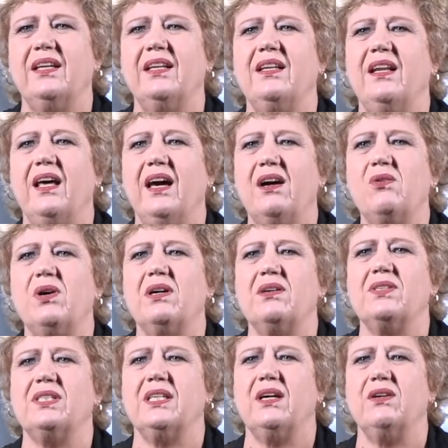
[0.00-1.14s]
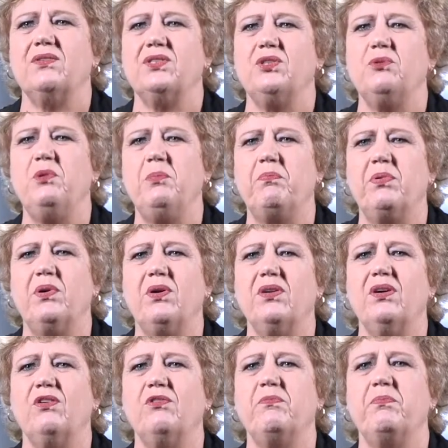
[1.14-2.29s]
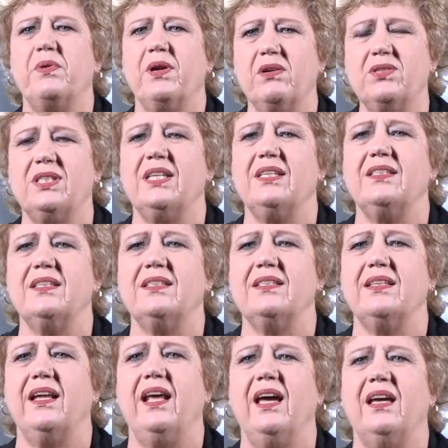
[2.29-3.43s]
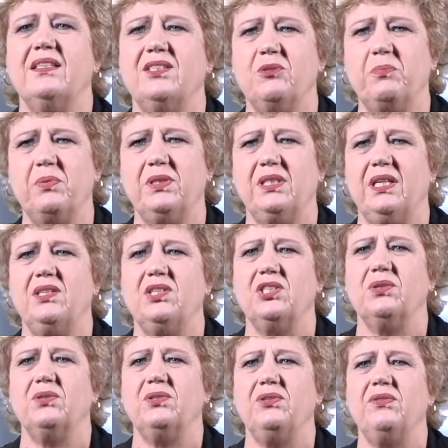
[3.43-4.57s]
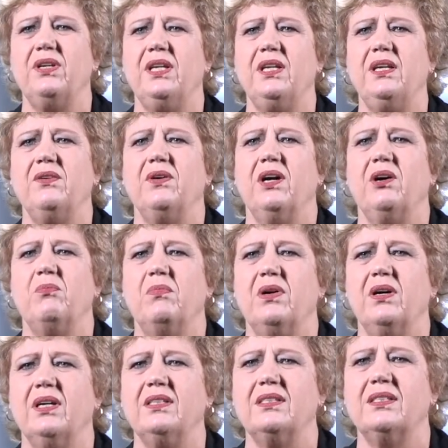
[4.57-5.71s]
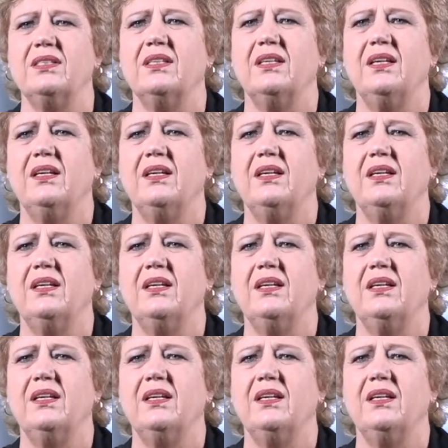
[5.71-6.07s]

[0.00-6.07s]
and allow ourselves to be part of processes that has the potential to renew our minds.